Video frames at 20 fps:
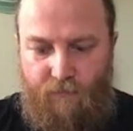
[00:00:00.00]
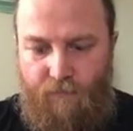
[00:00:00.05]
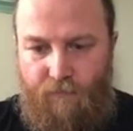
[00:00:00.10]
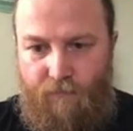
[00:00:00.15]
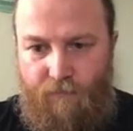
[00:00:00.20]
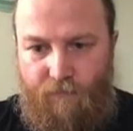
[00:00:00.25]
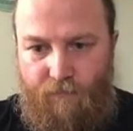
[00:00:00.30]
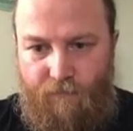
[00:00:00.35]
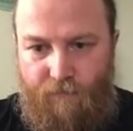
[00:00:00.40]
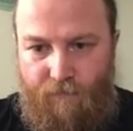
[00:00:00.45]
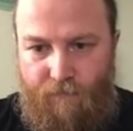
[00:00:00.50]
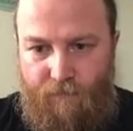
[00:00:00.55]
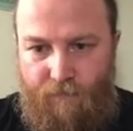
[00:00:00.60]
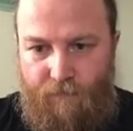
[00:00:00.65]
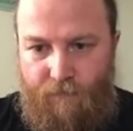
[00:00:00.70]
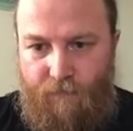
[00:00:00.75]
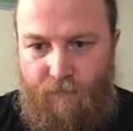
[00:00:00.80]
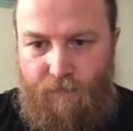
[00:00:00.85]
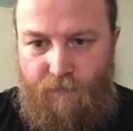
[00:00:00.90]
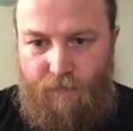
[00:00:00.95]

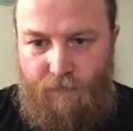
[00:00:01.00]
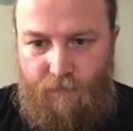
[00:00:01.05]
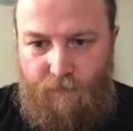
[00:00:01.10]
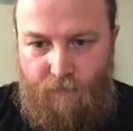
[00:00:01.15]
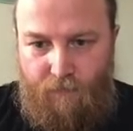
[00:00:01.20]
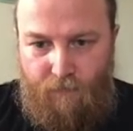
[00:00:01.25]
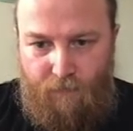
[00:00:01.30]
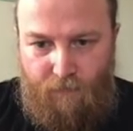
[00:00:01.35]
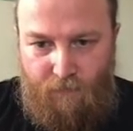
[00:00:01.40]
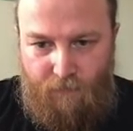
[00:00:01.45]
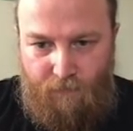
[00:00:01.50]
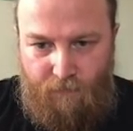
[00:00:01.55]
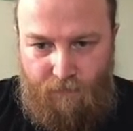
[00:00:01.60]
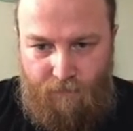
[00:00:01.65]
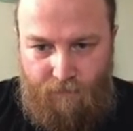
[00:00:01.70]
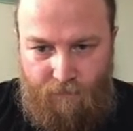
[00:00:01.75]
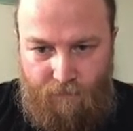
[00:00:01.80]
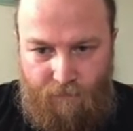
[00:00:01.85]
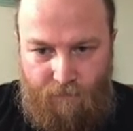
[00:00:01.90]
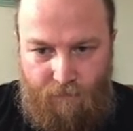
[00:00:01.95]

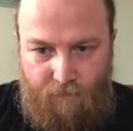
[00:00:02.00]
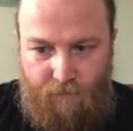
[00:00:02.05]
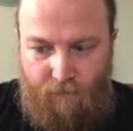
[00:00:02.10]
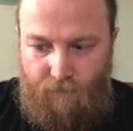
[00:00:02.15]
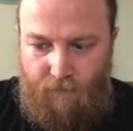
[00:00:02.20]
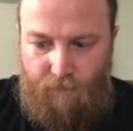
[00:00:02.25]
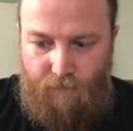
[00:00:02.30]
Nobody speaks.